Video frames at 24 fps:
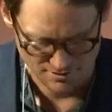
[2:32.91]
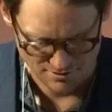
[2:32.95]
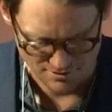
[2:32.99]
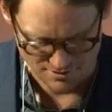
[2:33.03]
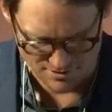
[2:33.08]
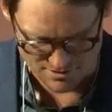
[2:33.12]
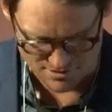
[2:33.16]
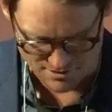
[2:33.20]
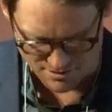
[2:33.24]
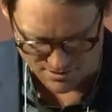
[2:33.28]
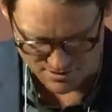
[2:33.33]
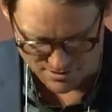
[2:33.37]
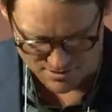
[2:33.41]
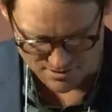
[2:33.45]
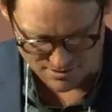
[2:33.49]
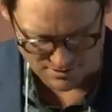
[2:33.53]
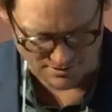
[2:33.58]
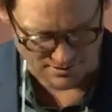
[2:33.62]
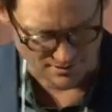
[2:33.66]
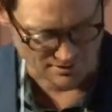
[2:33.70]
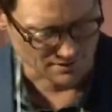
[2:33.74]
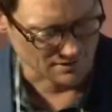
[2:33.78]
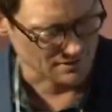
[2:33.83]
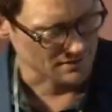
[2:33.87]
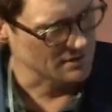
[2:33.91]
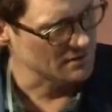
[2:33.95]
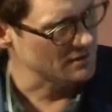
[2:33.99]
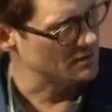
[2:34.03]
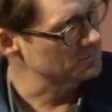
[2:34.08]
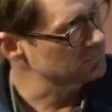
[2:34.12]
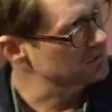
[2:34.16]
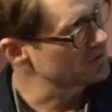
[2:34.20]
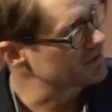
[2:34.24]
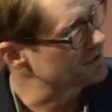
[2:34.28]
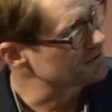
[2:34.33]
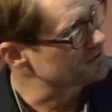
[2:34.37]
This is a
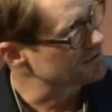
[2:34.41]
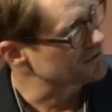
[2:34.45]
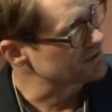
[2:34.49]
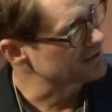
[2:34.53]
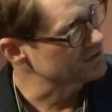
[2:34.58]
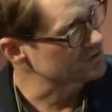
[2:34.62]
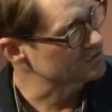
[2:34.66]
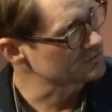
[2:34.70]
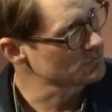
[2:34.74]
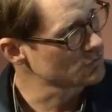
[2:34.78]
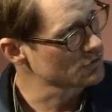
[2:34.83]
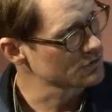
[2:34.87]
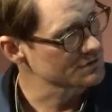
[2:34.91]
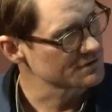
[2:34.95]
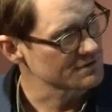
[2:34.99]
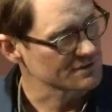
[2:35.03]
plant that has more